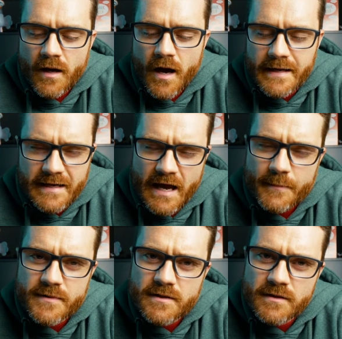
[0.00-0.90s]
I
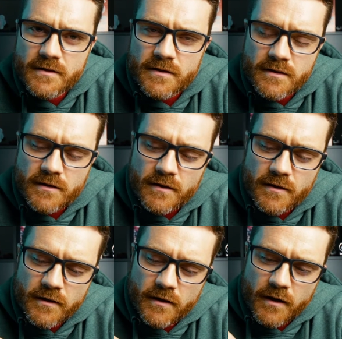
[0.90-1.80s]
kept
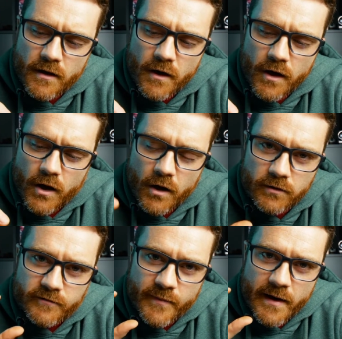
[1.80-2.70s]

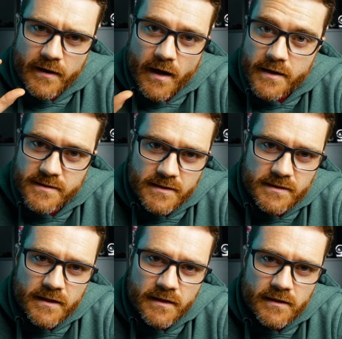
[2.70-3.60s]
all of my
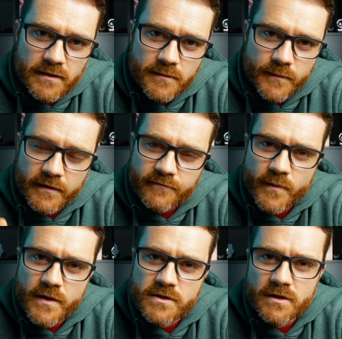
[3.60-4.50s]
ICT, my
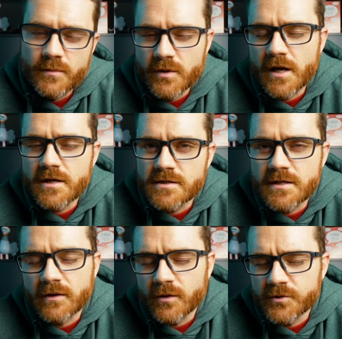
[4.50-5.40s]
information communication
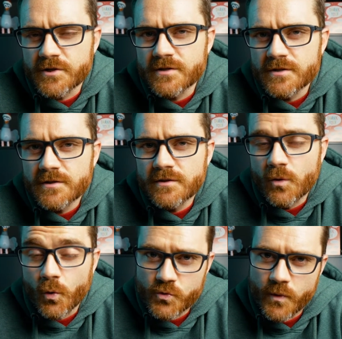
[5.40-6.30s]
technologies
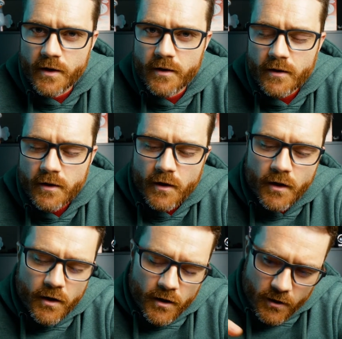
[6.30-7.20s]
coursework,
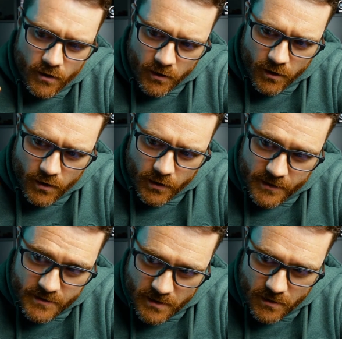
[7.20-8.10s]
on a
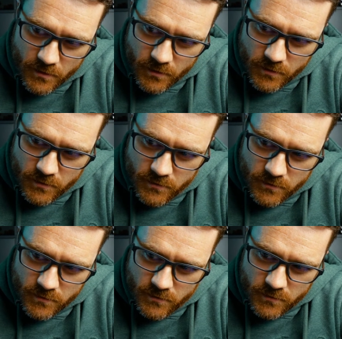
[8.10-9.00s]
single
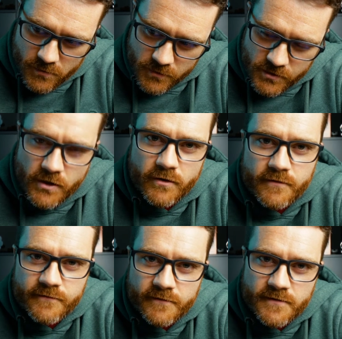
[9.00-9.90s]

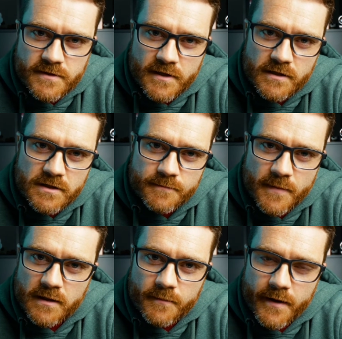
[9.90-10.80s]
256
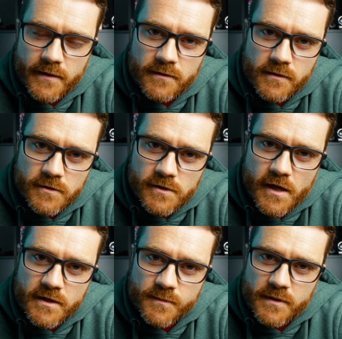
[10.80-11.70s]
megabyte
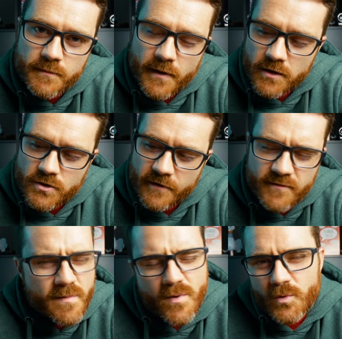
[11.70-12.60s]
USB pen drive.
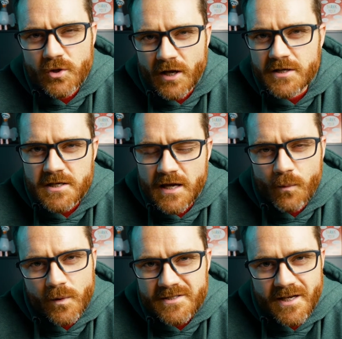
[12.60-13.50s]
Remember when you could actually
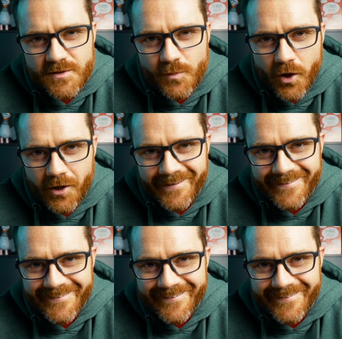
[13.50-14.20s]
get ones that small?